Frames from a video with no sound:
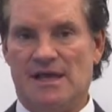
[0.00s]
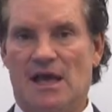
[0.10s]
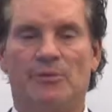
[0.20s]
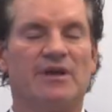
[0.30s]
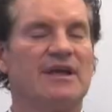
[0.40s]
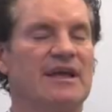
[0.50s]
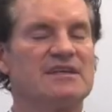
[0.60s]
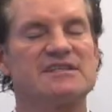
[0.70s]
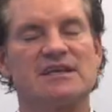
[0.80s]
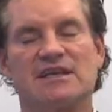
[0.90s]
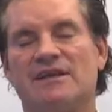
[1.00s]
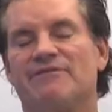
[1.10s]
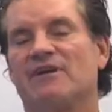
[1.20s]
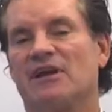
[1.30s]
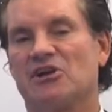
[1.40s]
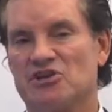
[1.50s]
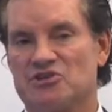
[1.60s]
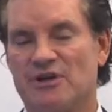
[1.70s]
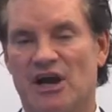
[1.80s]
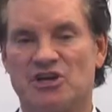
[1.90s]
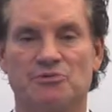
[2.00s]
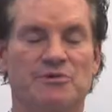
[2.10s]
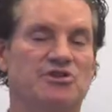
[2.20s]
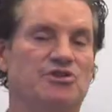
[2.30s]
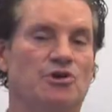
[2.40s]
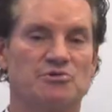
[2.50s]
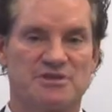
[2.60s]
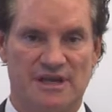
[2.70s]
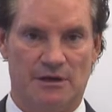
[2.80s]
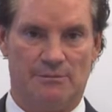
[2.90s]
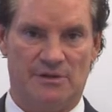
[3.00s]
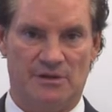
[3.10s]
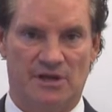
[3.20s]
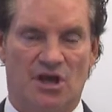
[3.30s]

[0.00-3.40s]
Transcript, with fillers: and we can get significant contraction with no scalpel.